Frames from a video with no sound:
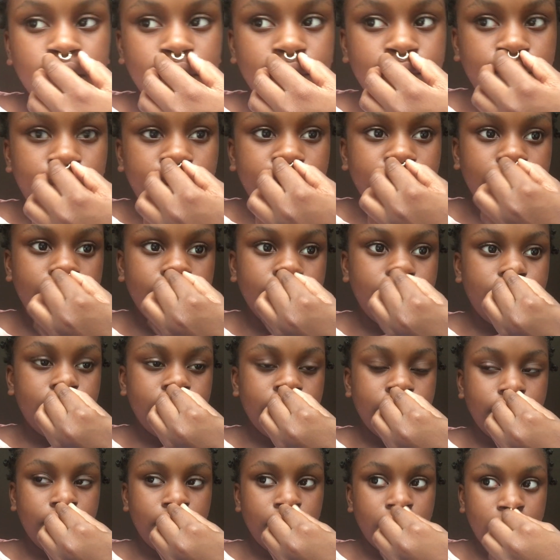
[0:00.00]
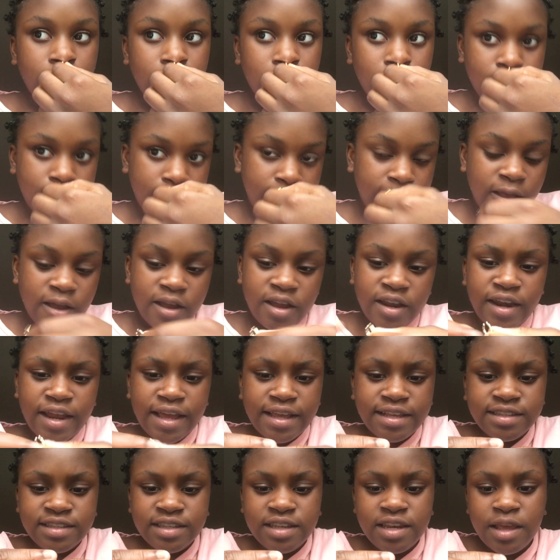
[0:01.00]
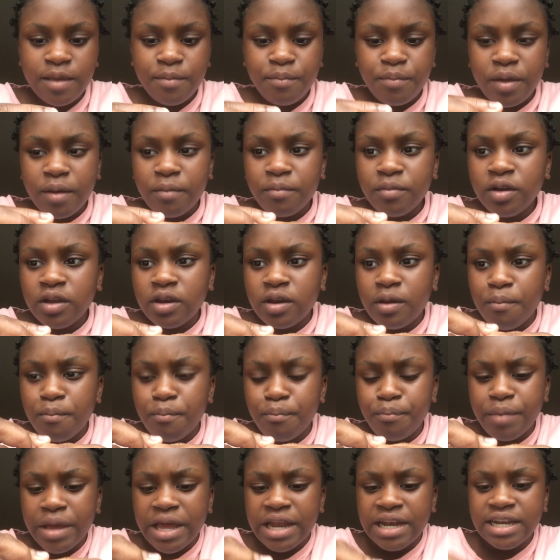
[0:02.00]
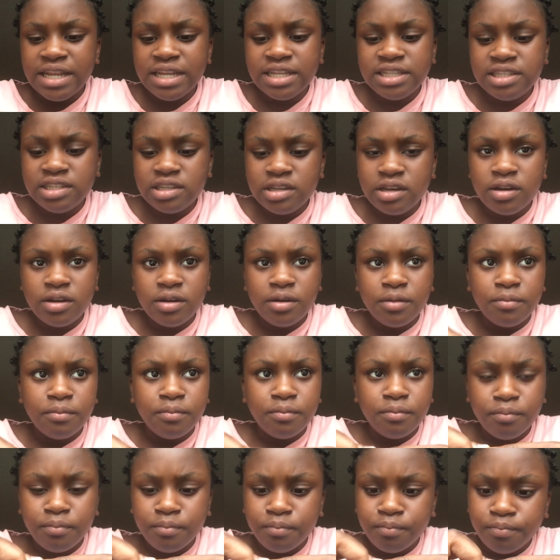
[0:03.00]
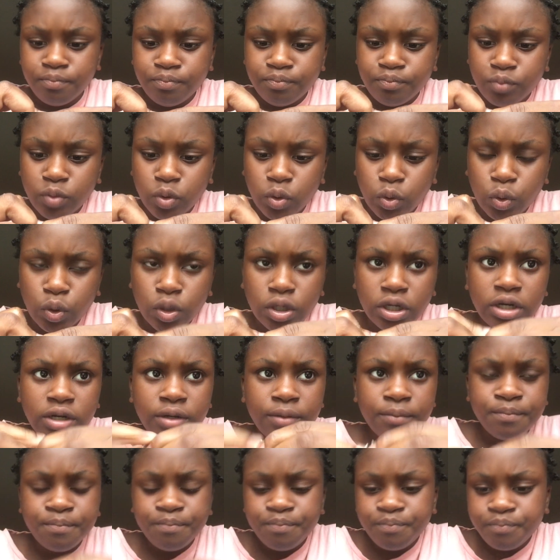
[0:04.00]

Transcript: You will look nice and hippie. I'm gonna bend it to more.